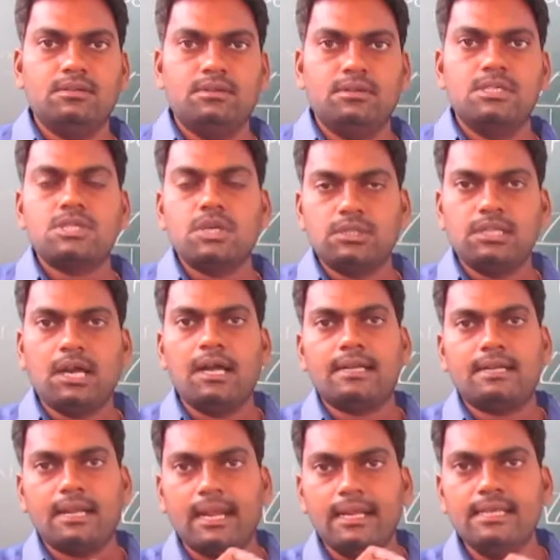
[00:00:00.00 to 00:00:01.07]
So the
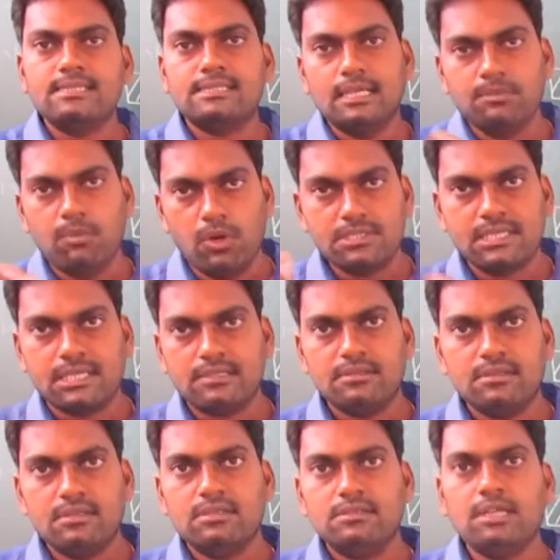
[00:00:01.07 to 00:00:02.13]
train is in motion,
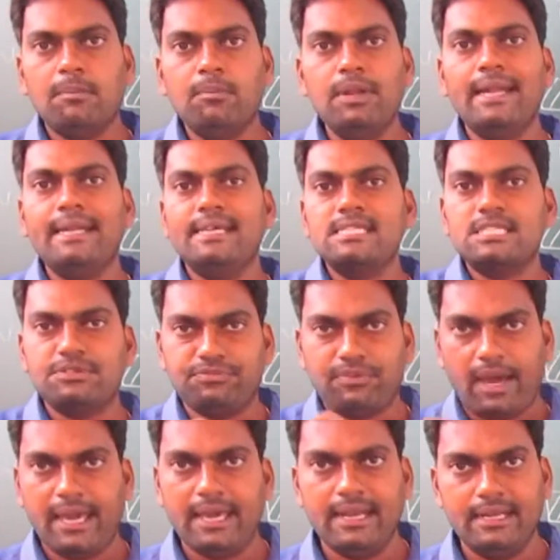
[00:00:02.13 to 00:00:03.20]
the bullet is
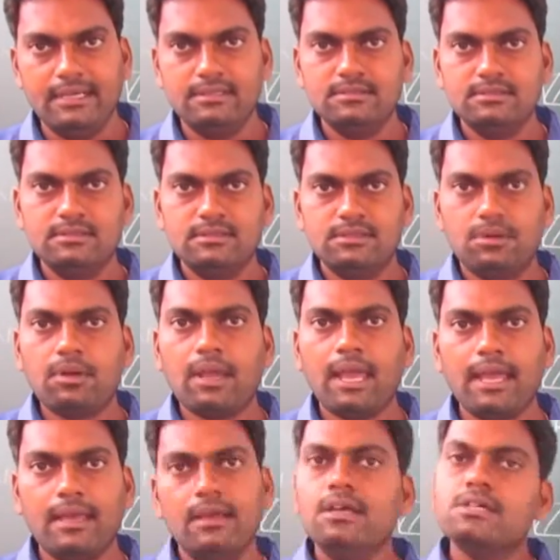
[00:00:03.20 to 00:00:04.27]
fired.
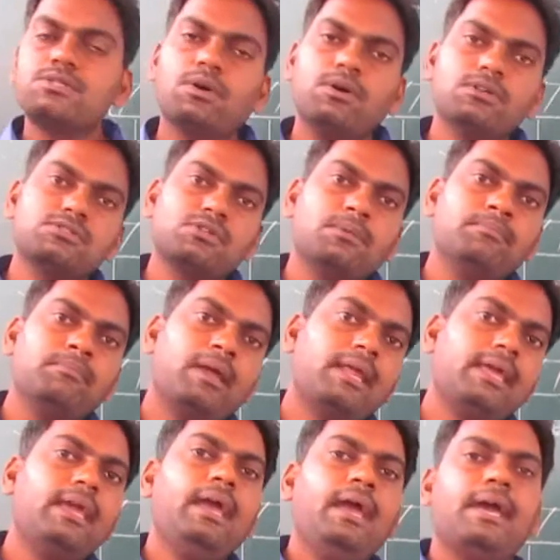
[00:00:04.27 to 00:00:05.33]
Okay, so
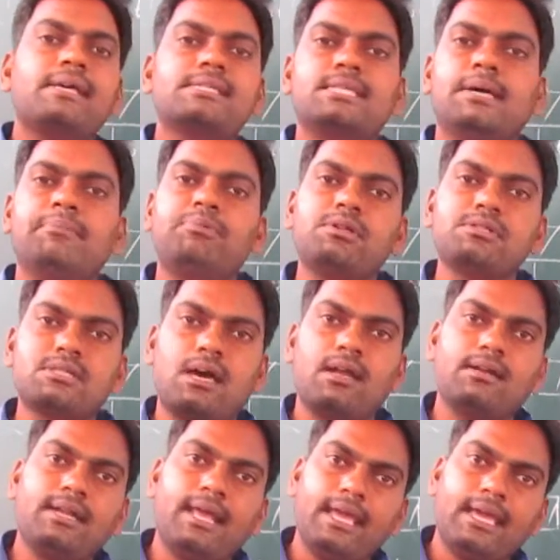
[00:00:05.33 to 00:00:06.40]
many examples
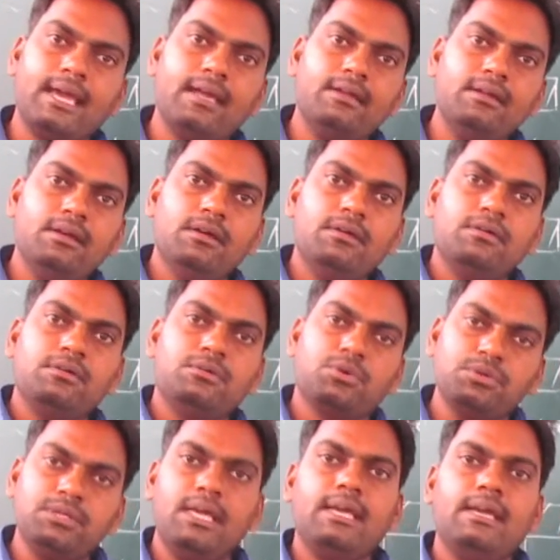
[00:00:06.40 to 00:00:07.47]
are taken
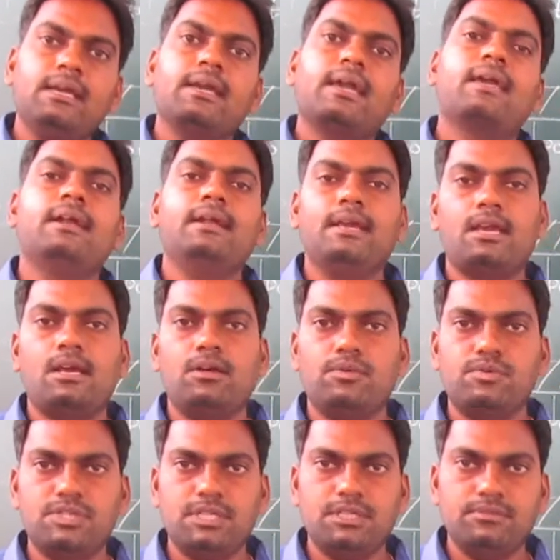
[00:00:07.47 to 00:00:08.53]
to the kinetic
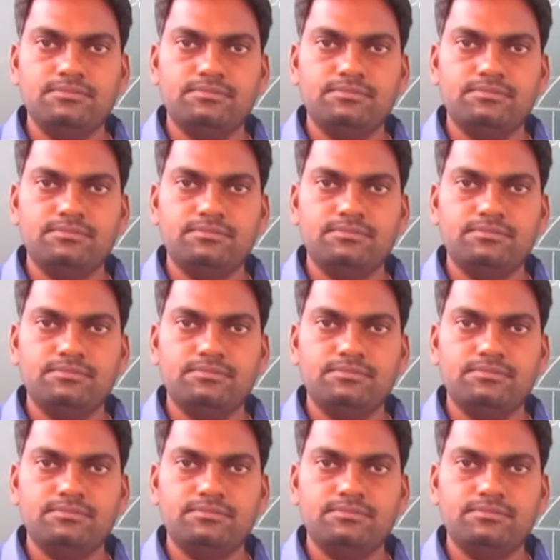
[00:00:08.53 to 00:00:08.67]
energy.